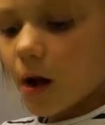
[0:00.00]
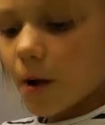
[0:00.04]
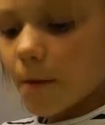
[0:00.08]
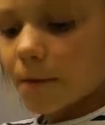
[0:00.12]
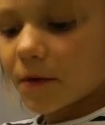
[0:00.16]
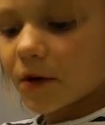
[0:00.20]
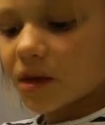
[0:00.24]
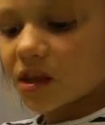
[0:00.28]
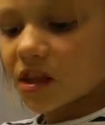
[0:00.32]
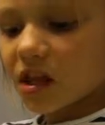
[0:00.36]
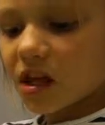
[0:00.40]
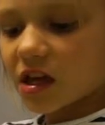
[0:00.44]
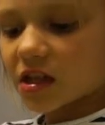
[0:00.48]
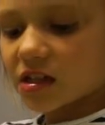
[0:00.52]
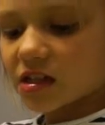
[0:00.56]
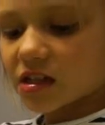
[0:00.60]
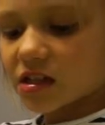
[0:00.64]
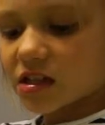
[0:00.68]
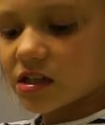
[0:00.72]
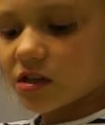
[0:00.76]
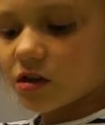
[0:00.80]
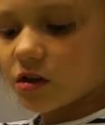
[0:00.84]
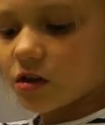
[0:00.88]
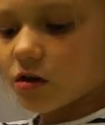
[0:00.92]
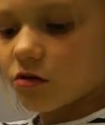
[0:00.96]
but that's
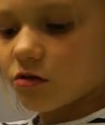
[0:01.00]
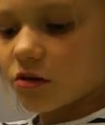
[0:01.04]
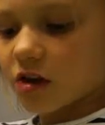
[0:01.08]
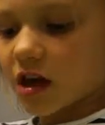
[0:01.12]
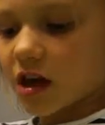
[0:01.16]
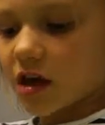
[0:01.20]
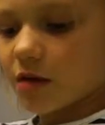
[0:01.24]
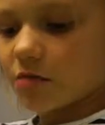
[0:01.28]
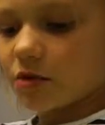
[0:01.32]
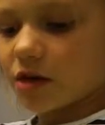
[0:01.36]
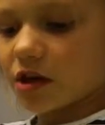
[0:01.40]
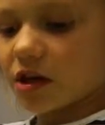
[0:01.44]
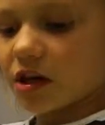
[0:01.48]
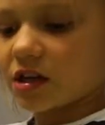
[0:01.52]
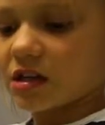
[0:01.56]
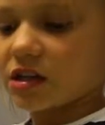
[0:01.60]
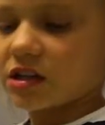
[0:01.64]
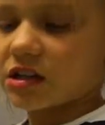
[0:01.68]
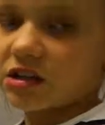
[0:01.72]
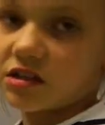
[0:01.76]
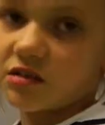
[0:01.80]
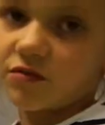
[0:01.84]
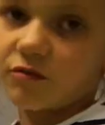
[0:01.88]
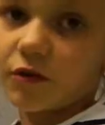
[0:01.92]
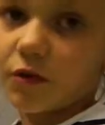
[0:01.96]
still okay because
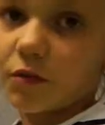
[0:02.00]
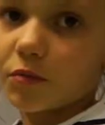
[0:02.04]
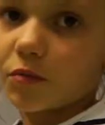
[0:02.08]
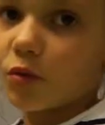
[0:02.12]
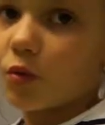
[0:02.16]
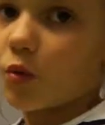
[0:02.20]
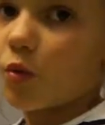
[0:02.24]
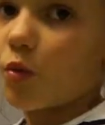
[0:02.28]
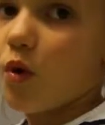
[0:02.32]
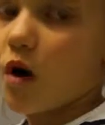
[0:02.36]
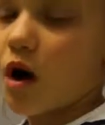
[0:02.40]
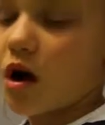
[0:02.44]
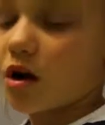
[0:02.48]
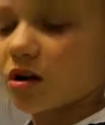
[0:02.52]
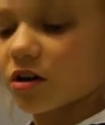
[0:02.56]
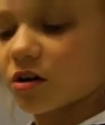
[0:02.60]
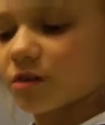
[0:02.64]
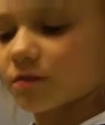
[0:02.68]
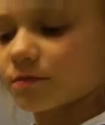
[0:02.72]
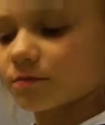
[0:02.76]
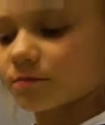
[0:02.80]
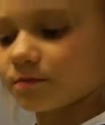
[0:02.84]
it's from the water.